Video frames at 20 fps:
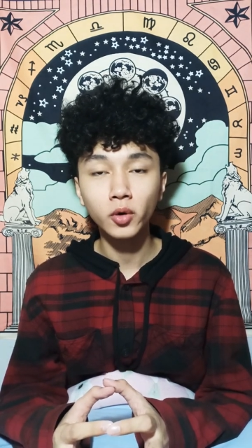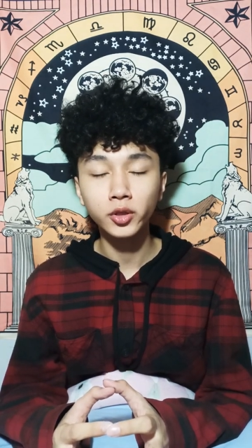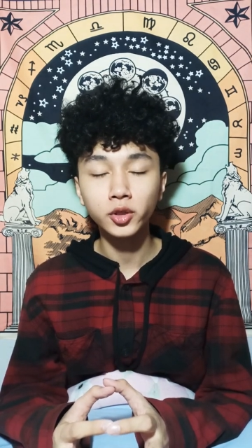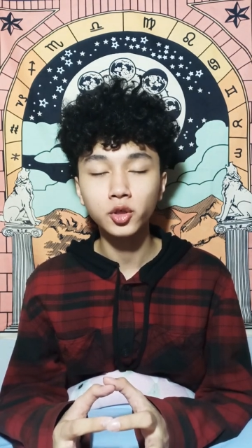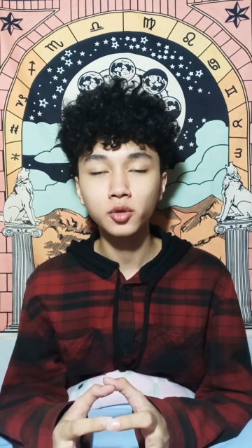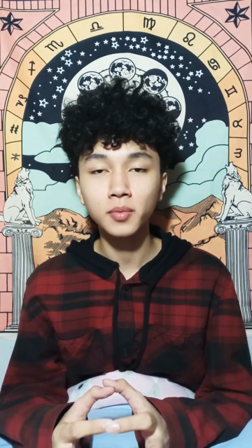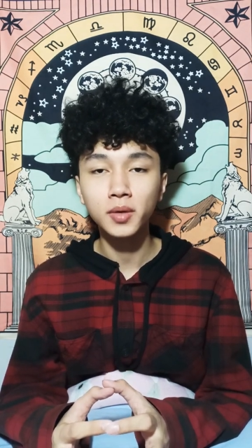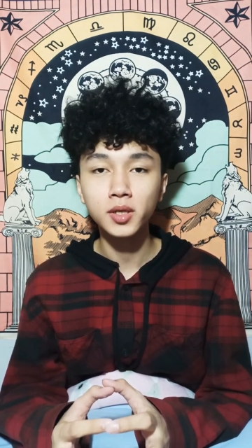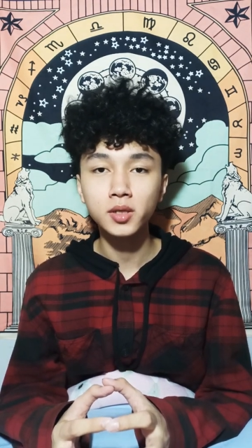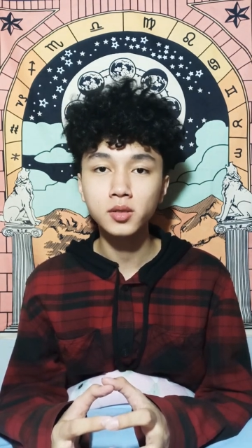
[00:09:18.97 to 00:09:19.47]

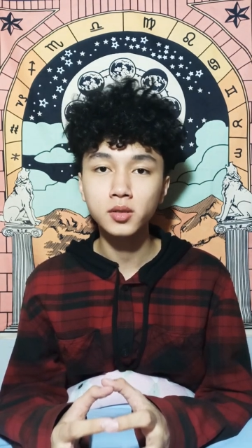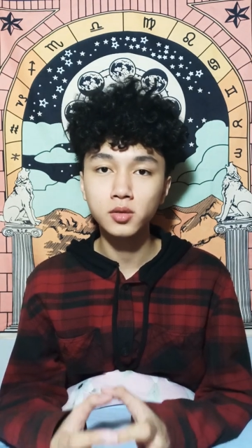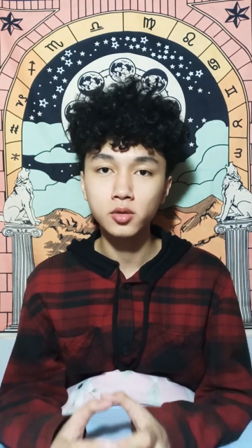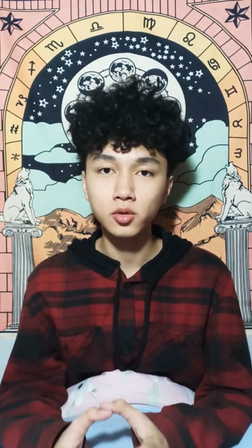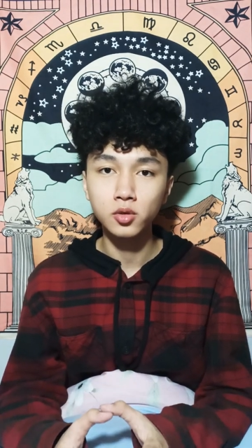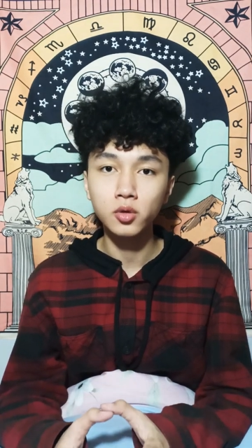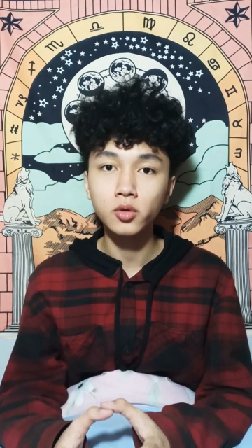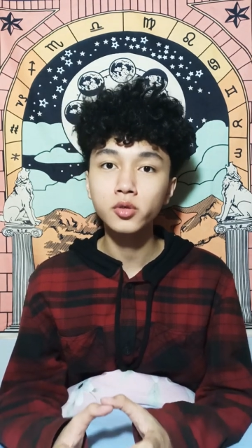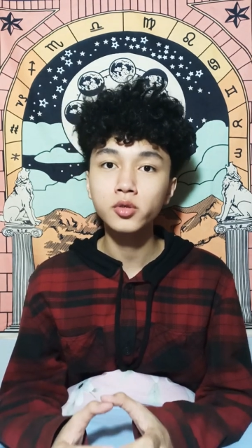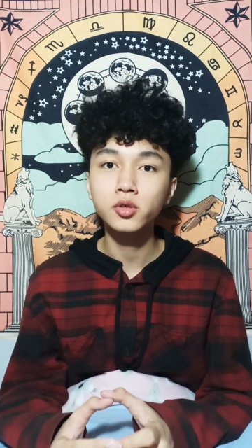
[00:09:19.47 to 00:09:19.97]
what you must
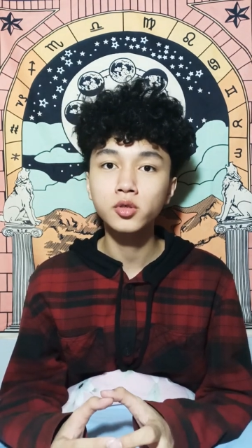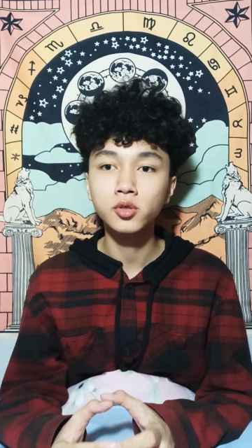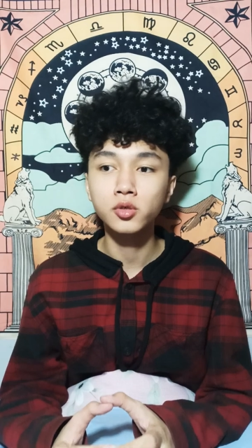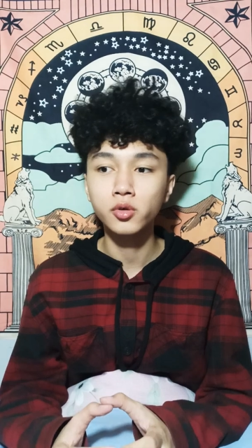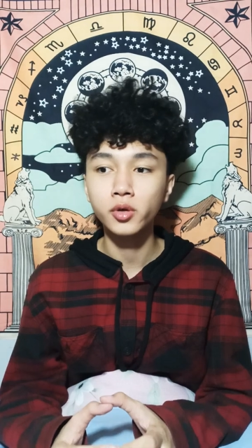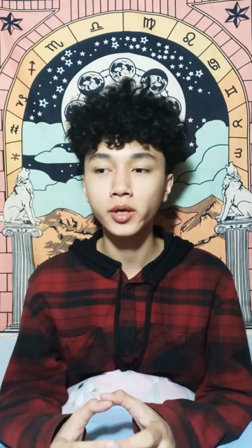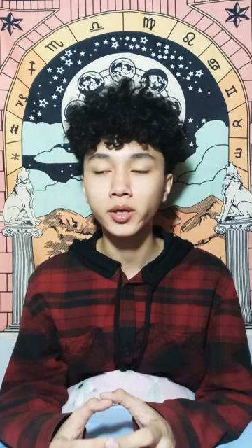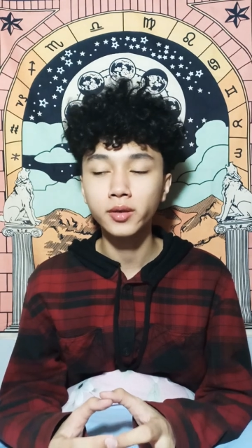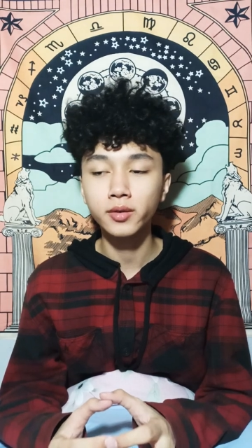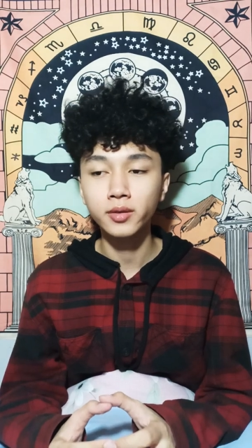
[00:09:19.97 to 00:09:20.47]
do
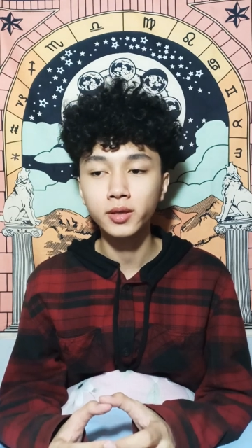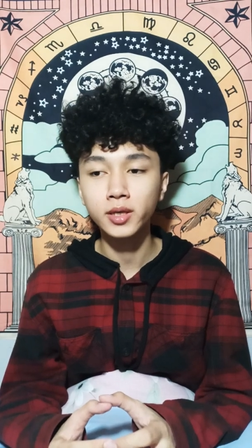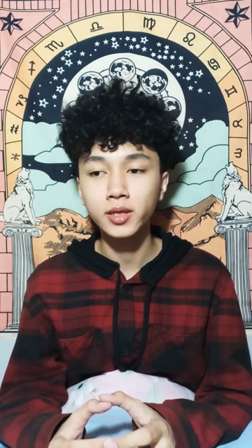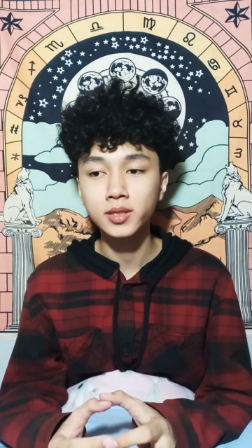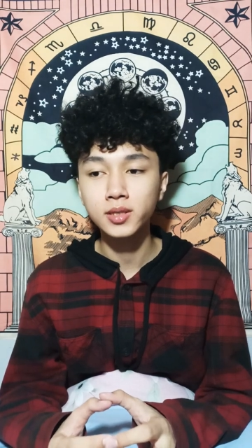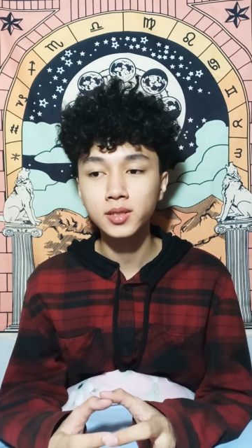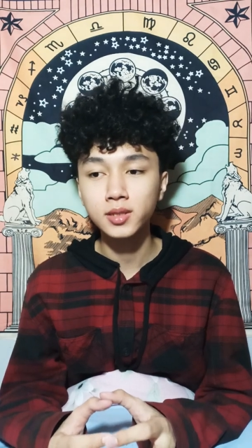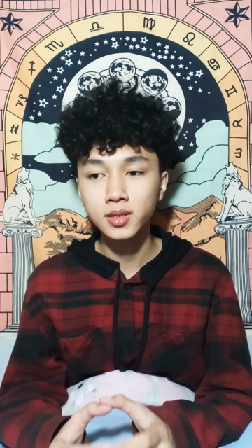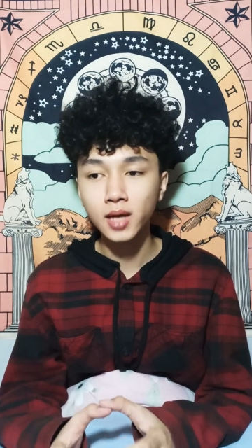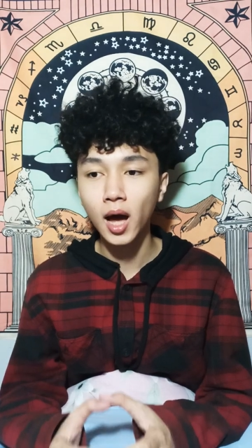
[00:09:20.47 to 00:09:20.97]
during
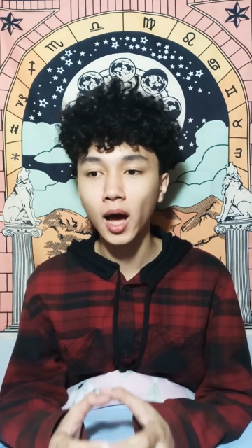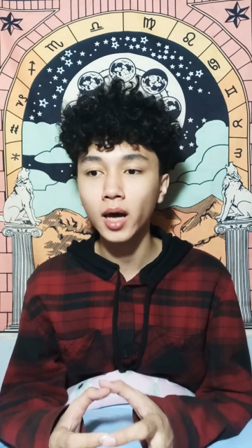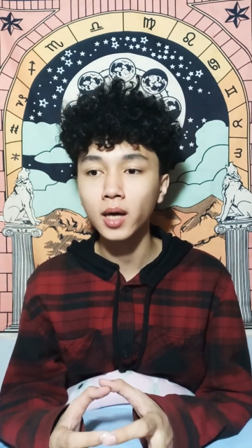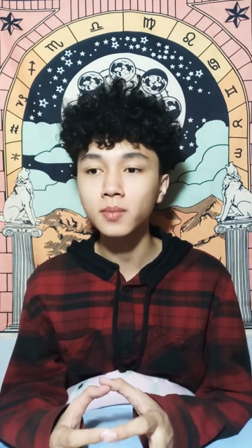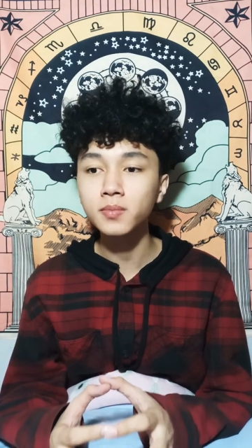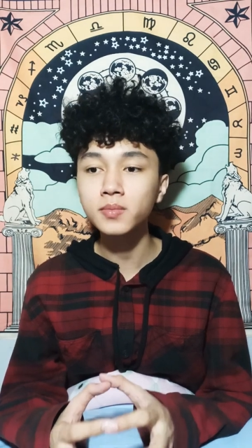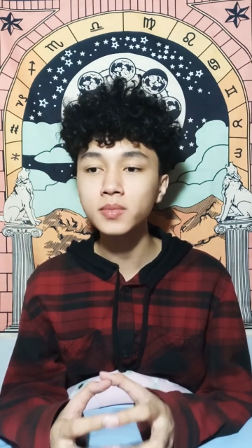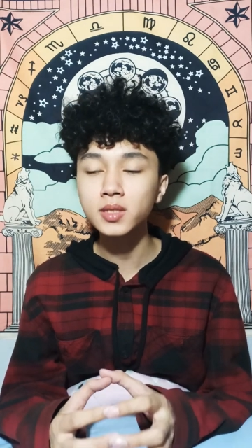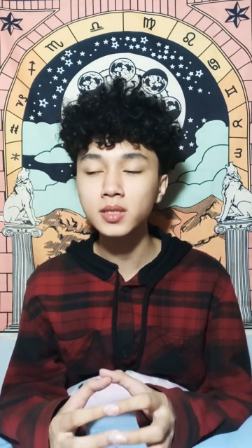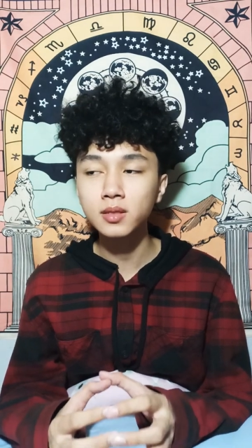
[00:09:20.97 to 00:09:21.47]
these
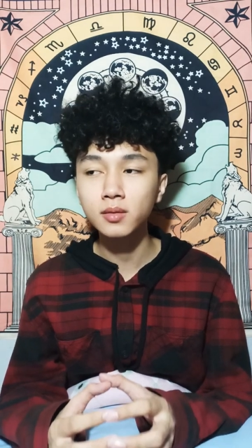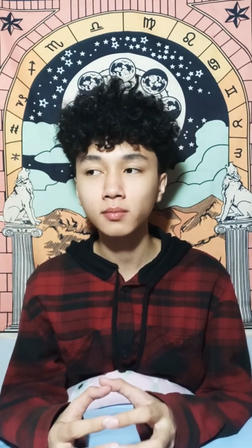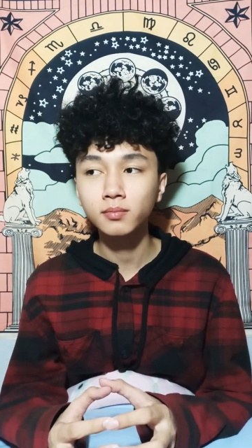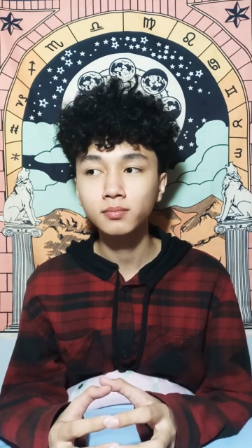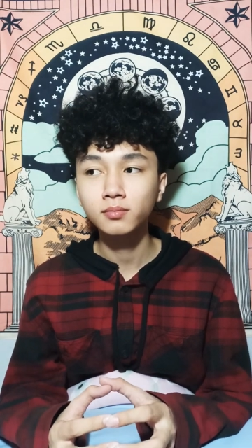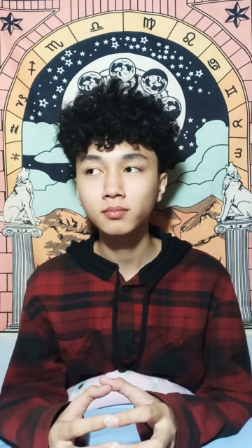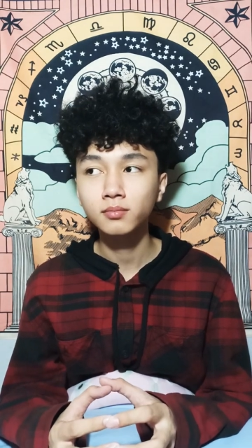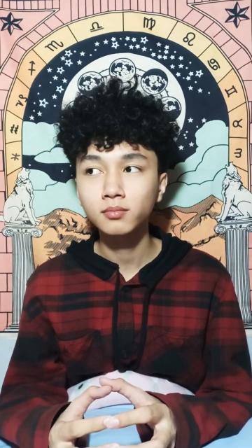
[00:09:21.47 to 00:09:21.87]
times.